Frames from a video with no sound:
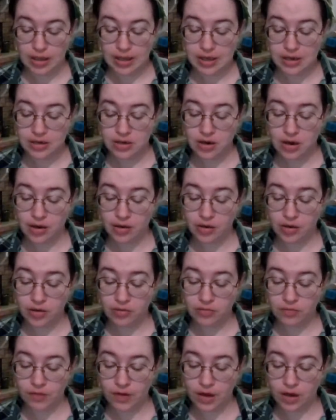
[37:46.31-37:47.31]
He had not
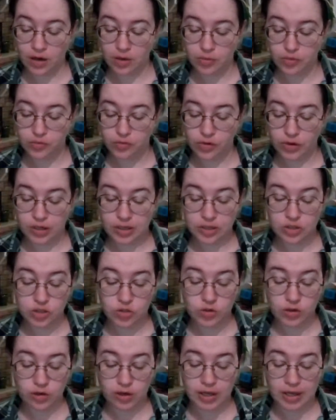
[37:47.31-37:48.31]
gone far before he had
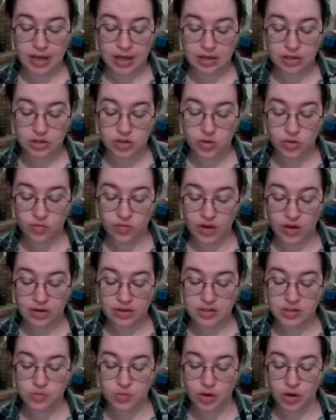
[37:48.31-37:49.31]
shrunk again to a
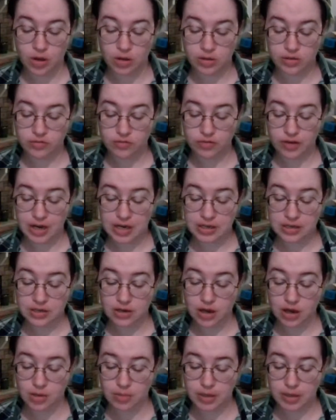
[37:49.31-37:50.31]
very small and
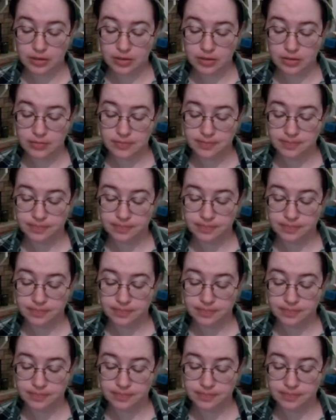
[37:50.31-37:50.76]
frightened hobbit.